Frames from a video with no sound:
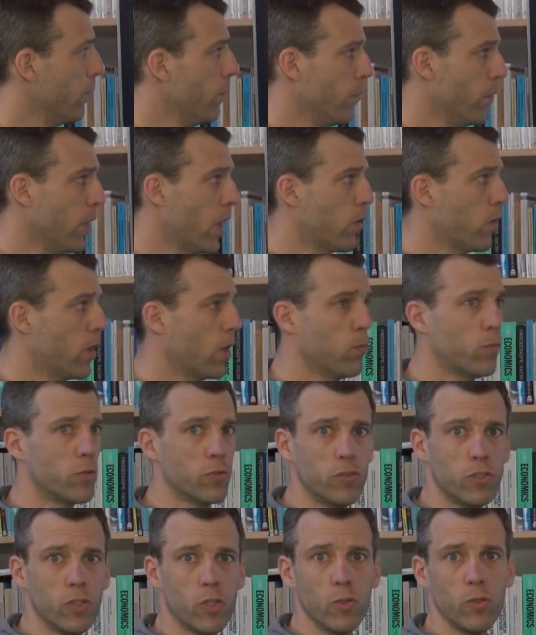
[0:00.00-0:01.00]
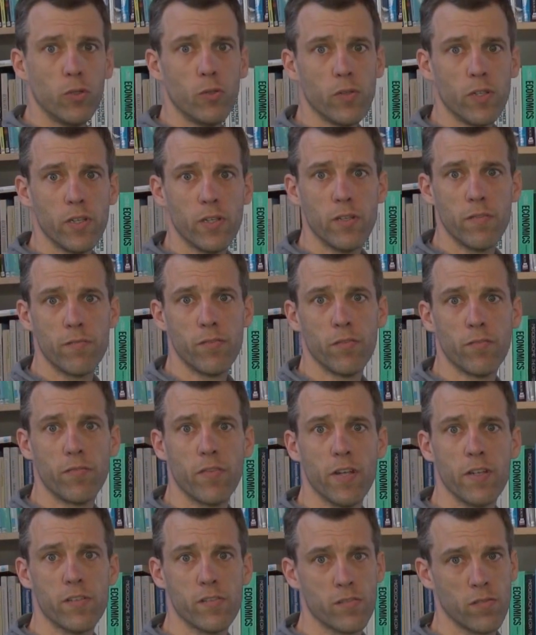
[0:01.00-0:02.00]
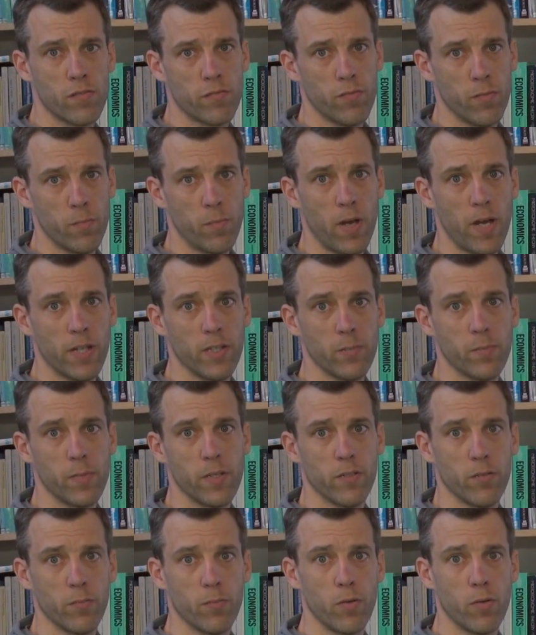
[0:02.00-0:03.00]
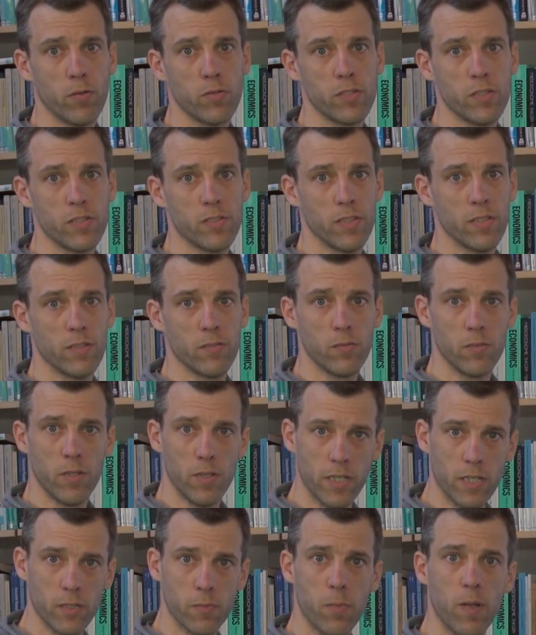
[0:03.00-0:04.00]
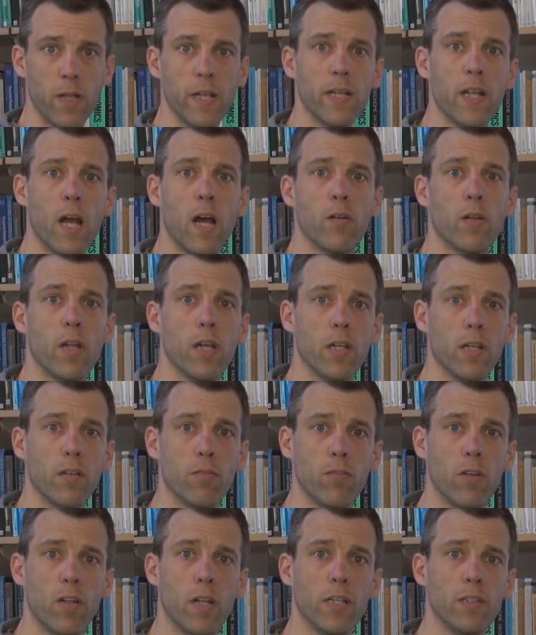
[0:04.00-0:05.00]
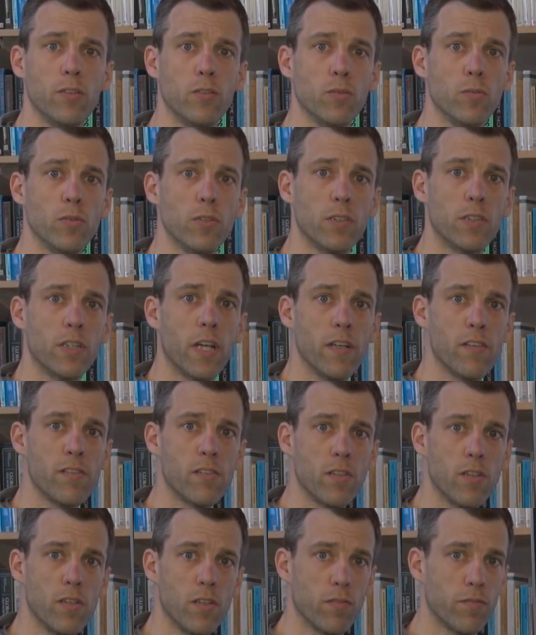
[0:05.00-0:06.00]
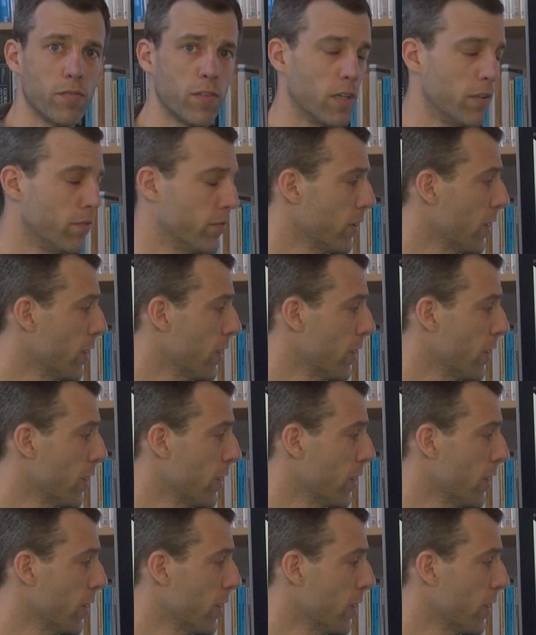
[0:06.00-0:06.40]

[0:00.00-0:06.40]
Now I will show you the different phases of a path-dependent process and explain how they relate to the case study of Clifford